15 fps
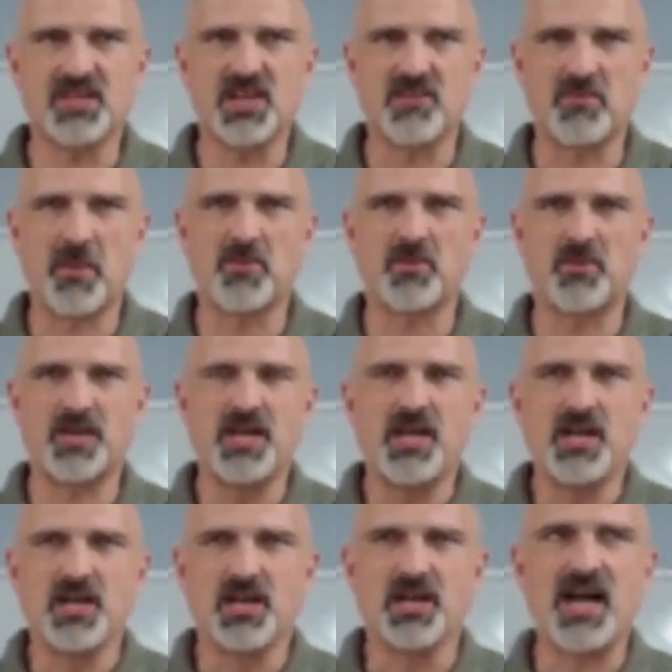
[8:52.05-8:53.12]
I remember when
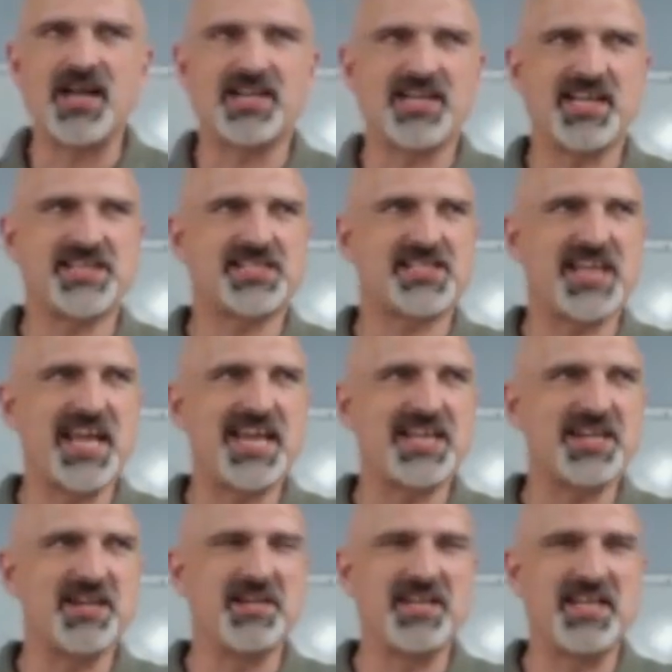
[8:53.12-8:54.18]
Lot gets
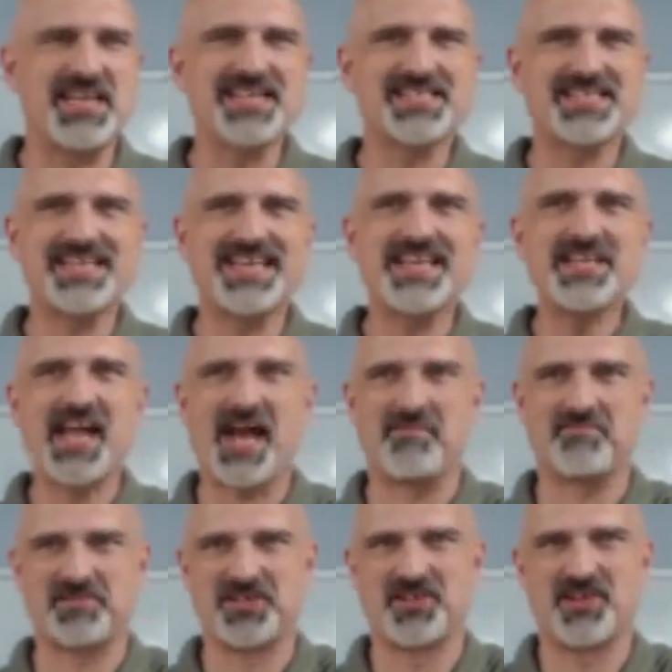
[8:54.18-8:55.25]
taken, he gets
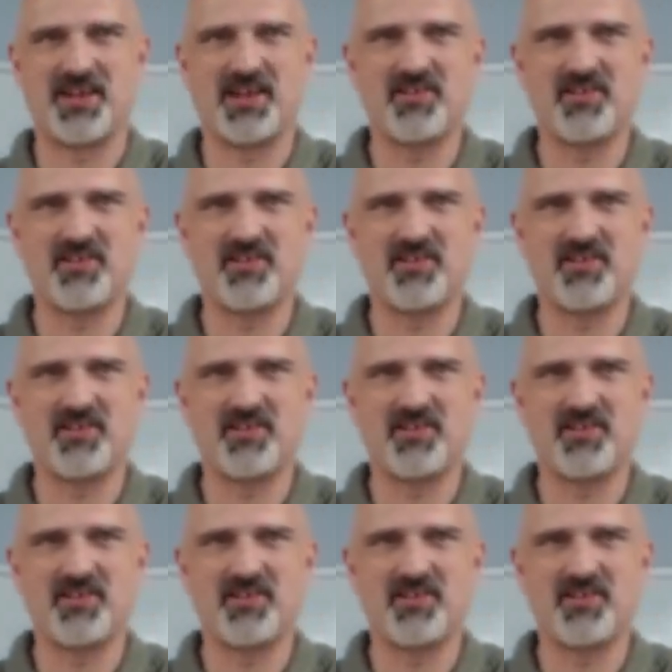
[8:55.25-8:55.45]
kidnapped.